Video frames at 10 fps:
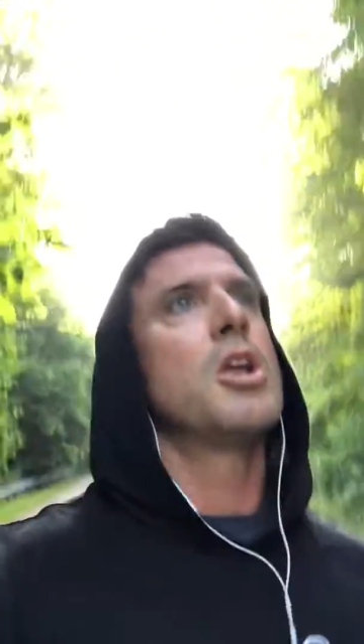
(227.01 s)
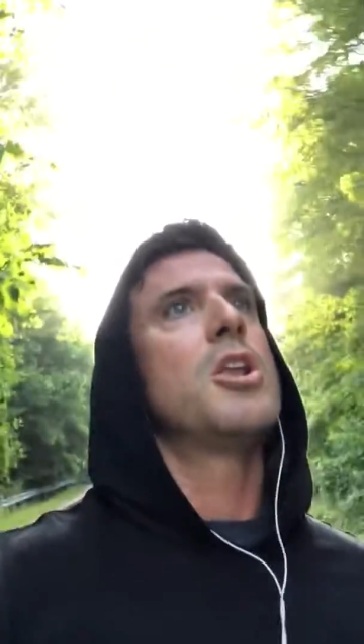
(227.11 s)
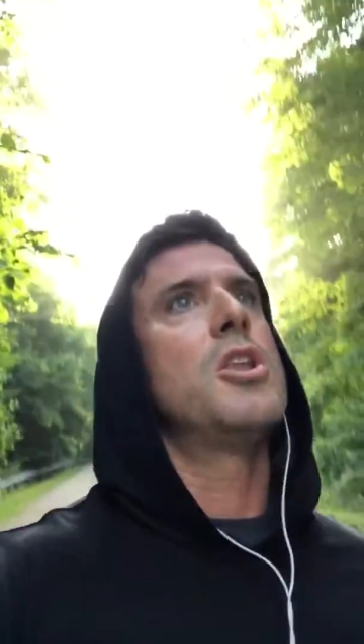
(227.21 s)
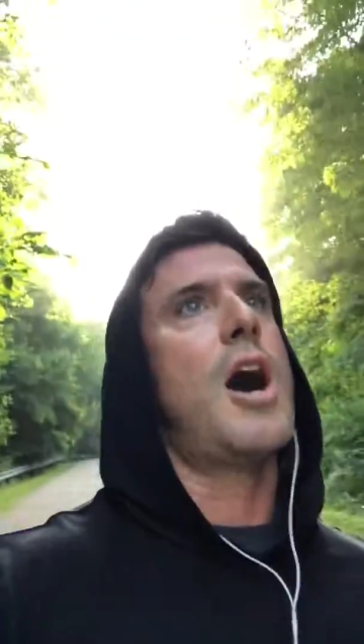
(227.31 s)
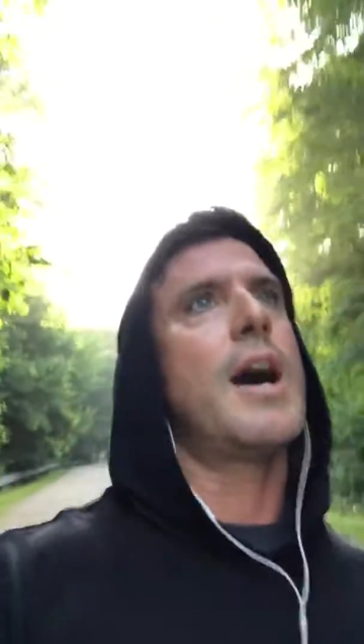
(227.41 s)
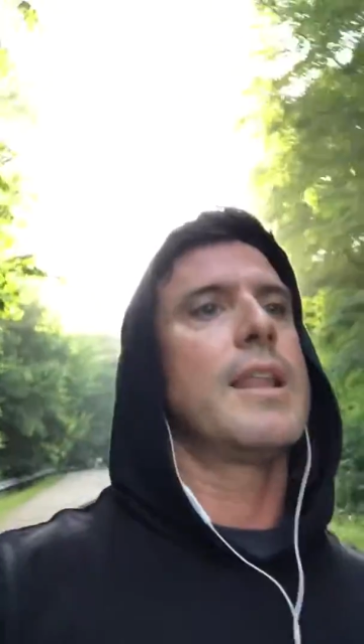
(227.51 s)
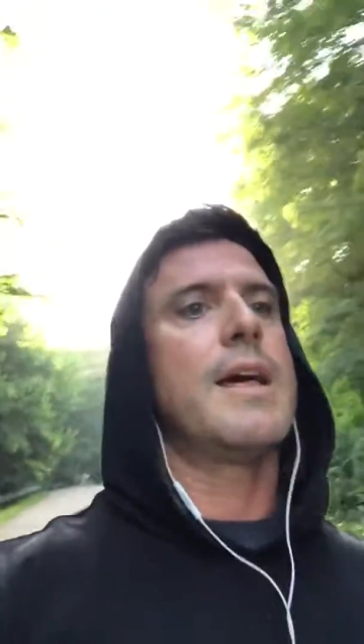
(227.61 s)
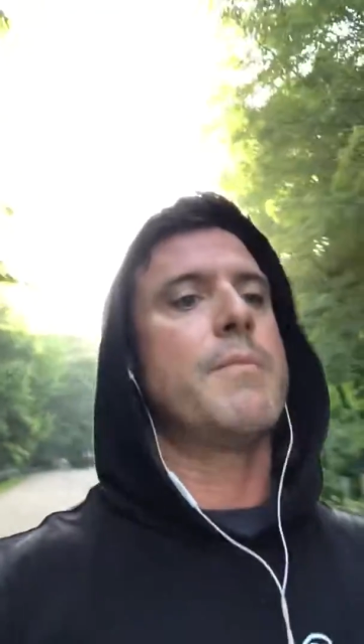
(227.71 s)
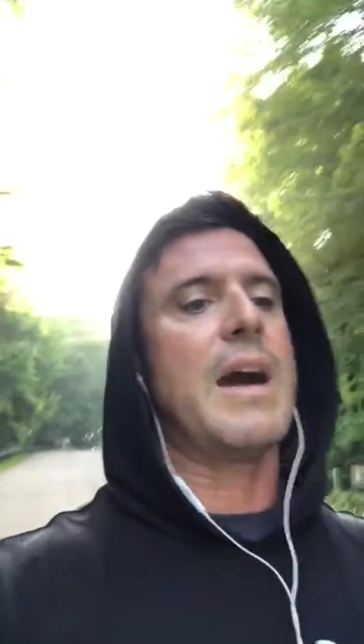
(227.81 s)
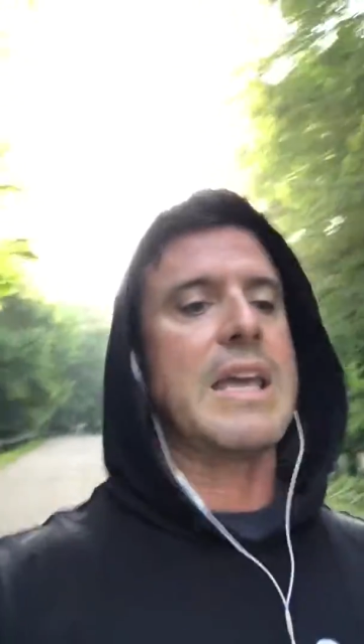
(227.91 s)
not
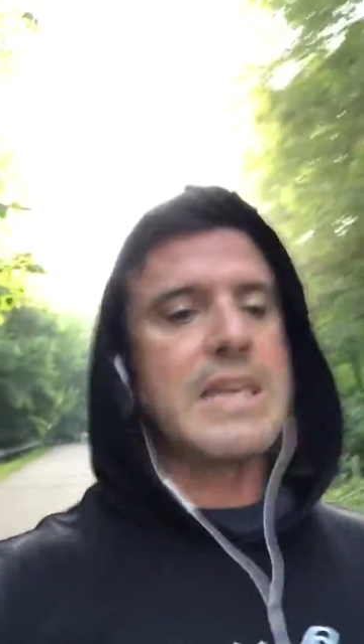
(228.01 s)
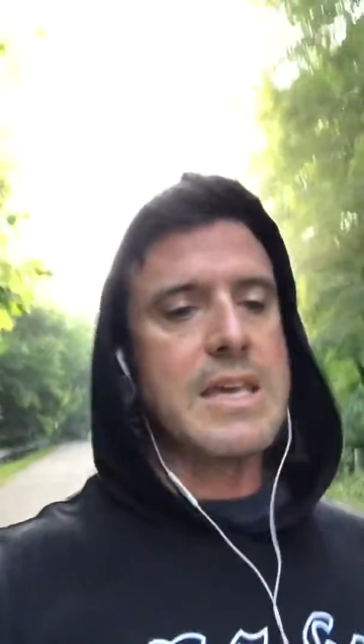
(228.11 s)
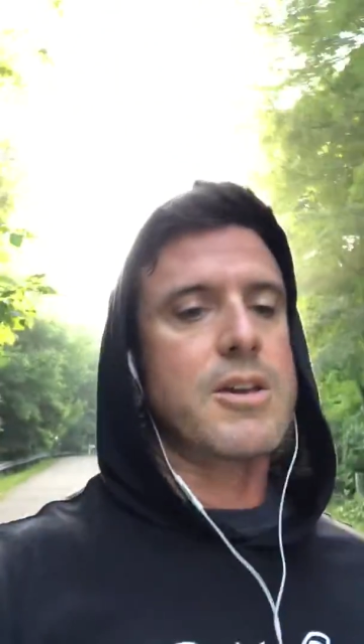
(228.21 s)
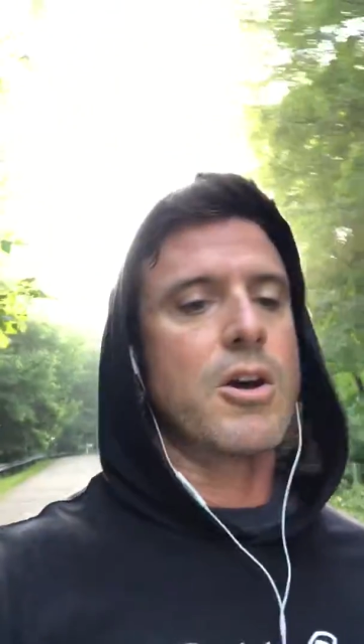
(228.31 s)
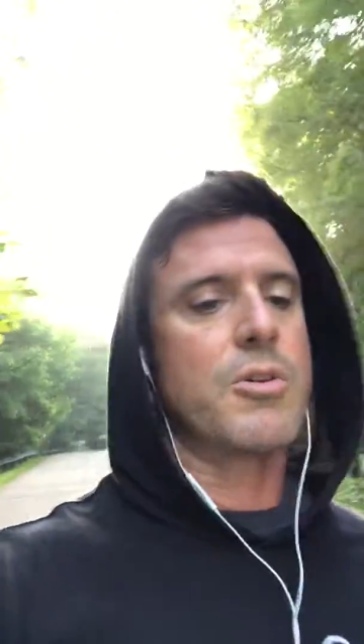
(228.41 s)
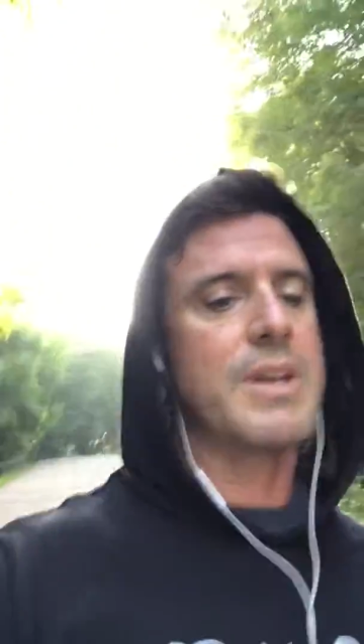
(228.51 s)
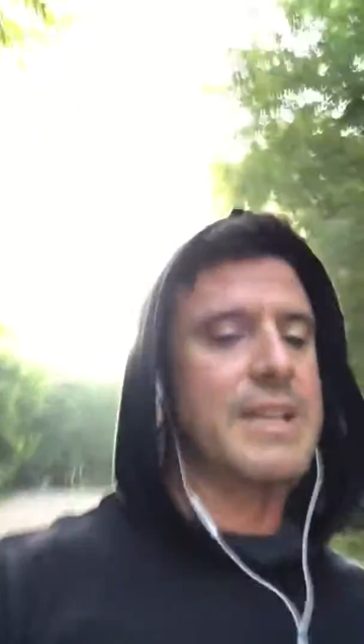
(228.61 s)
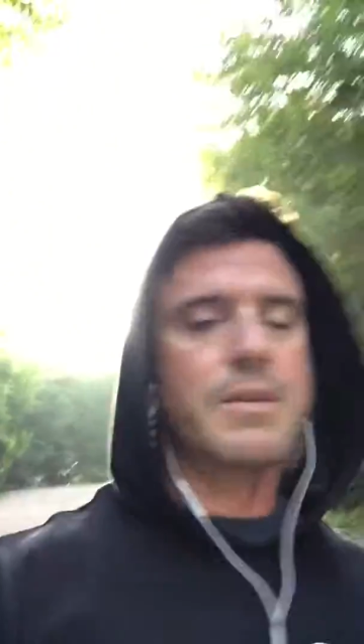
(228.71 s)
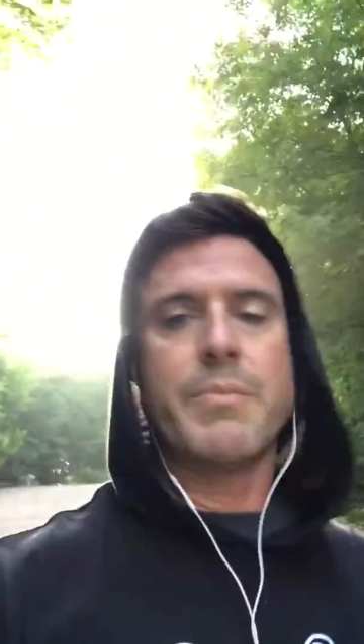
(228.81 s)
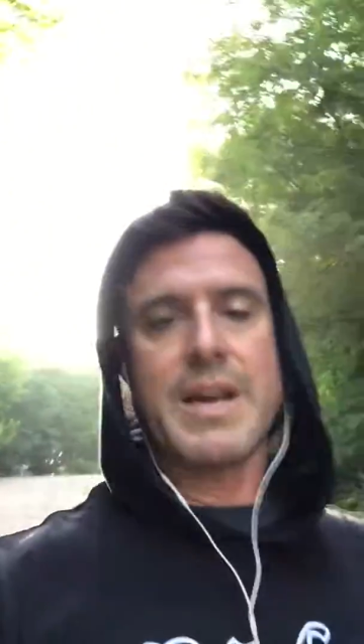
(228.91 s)
let my ego
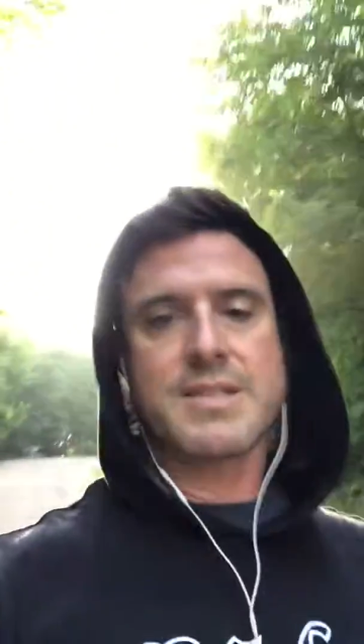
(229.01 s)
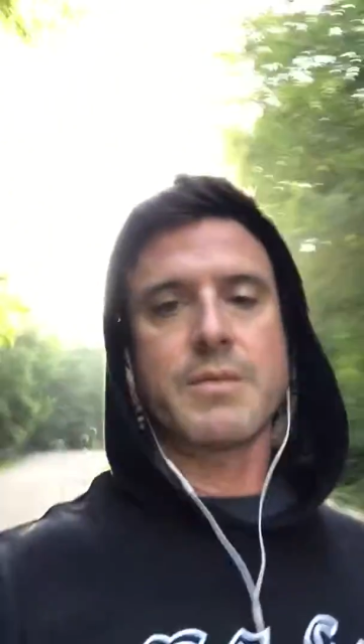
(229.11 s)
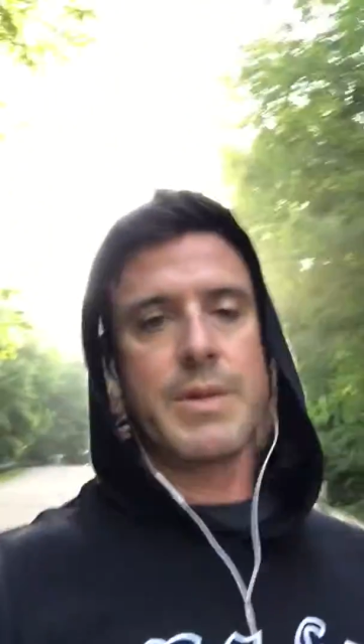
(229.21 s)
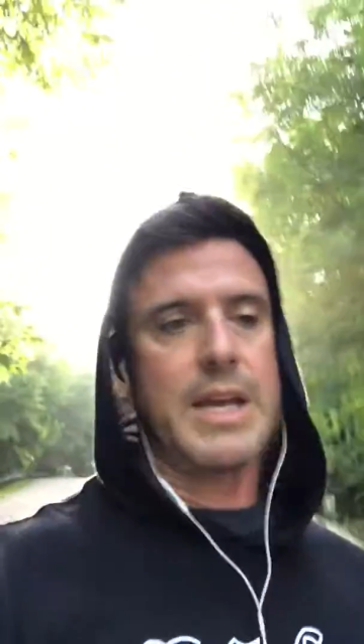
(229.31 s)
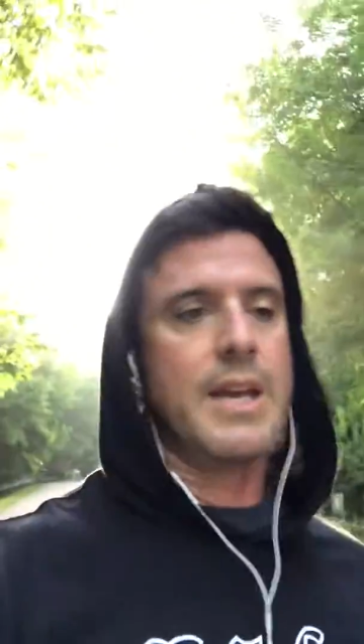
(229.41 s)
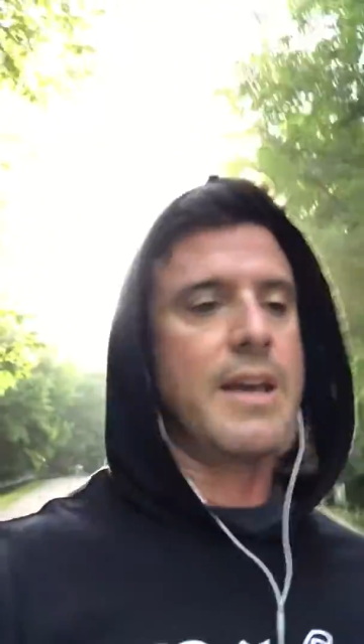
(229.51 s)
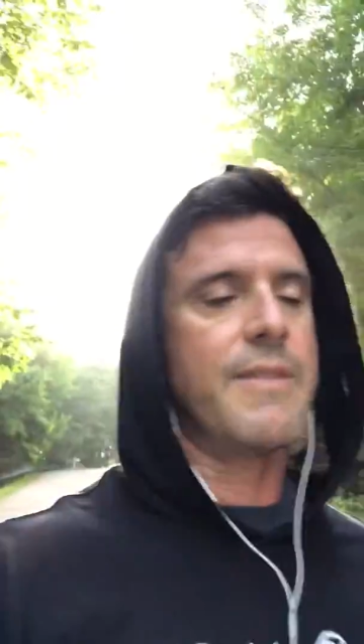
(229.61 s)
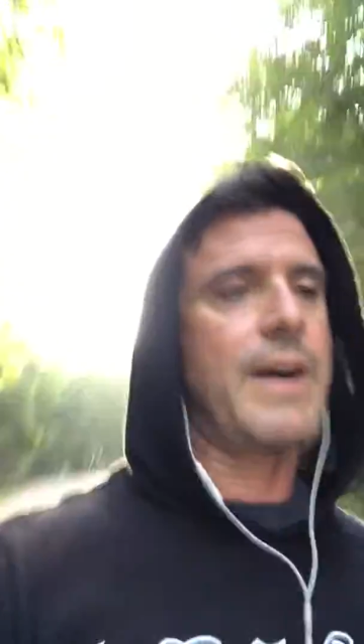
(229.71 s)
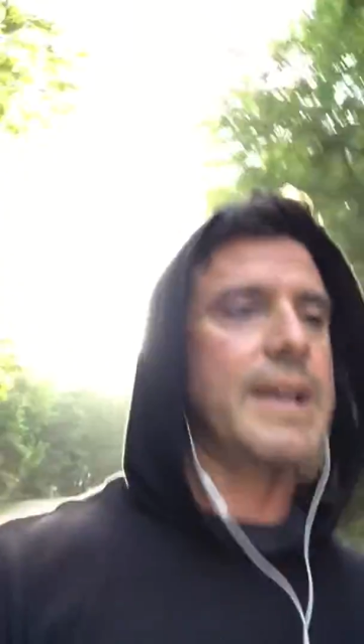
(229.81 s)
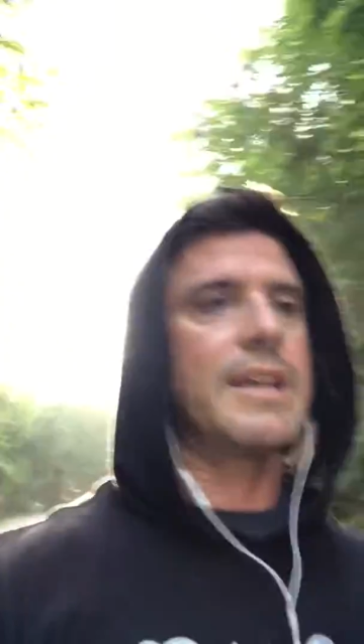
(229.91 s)
get the best of me,
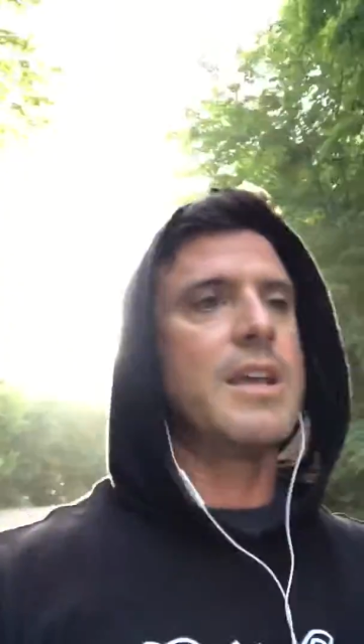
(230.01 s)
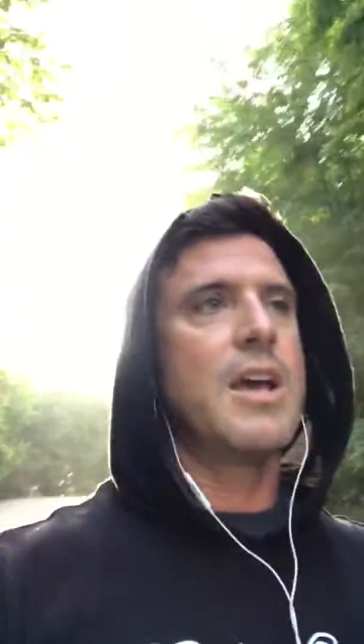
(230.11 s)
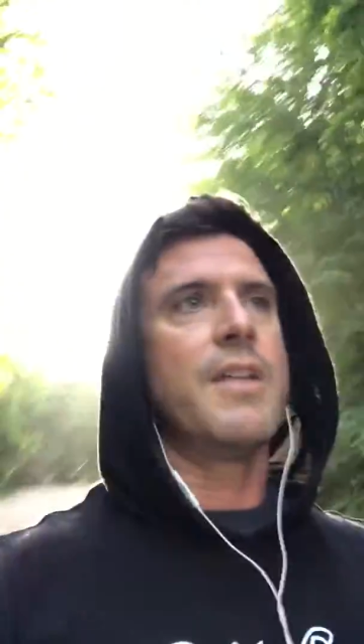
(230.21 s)
if I can,